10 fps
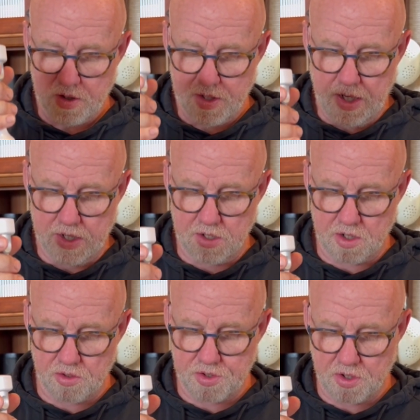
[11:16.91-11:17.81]

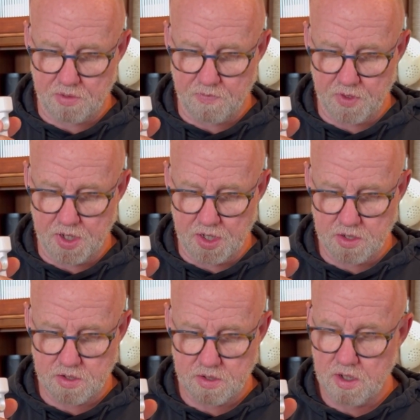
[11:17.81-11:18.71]
technical term for this.